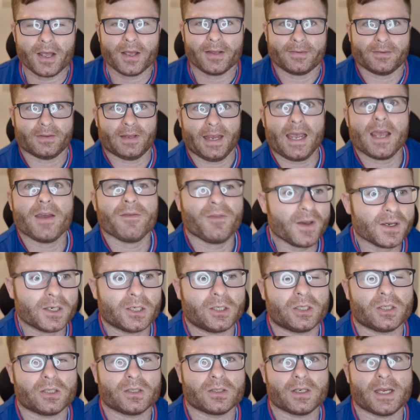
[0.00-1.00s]

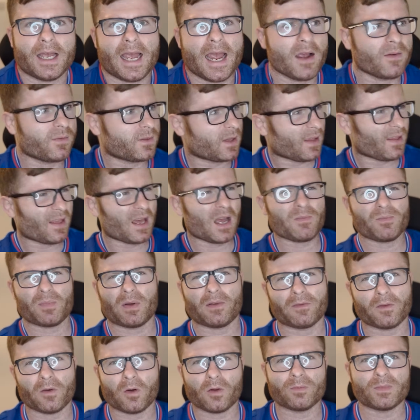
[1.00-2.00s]
Davis, after that
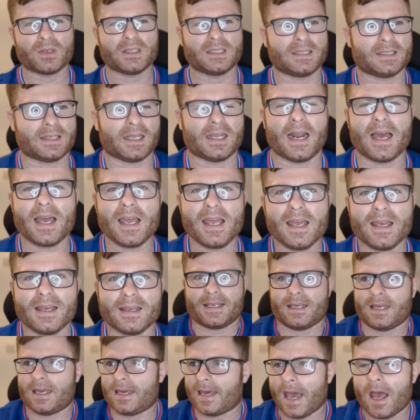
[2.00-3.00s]
performance
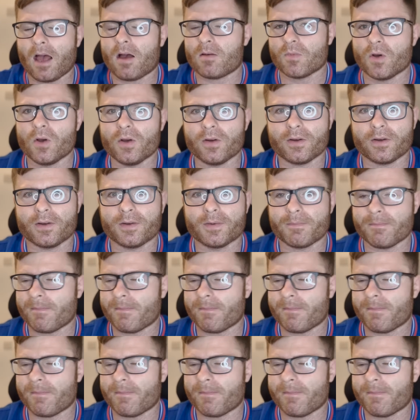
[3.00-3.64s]
tonight, get him out.